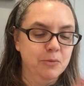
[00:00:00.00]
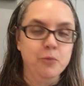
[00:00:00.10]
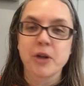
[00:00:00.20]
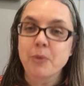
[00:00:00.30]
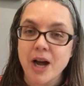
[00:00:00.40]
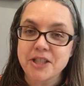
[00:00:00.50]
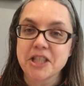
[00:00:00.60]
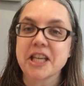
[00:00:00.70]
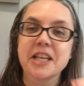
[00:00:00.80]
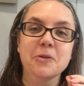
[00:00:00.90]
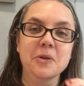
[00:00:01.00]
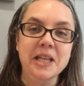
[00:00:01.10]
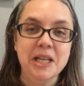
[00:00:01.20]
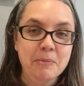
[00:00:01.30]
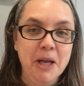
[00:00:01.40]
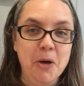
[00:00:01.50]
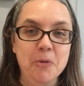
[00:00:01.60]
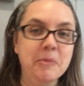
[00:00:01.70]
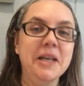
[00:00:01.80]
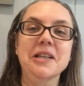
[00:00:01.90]
rewatching it, eating my
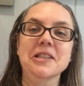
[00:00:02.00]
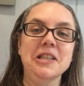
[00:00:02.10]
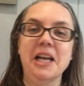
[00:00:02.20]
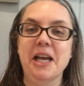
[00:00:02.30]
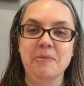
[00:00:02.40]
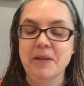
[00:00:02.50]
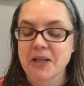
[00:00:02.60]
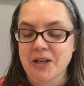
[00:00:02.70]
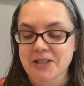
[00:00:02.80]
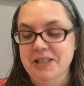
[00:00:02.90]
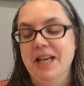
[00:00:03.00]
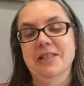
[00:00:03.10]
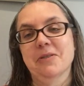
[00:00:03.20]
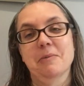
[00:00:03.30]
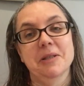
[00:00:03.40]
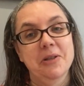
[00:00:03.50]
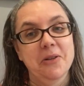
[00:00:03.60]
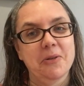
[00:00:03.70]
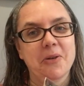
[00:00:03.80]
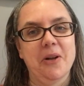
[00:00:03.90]
oatmeal, and being all set. So I'm a
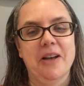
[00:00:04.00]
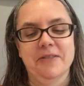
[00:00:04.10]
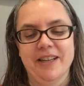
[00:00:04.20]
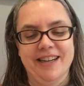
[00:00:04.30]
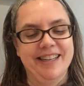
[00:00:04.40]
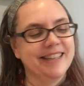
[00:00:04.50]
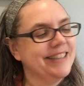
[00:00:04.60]
little thrown off here.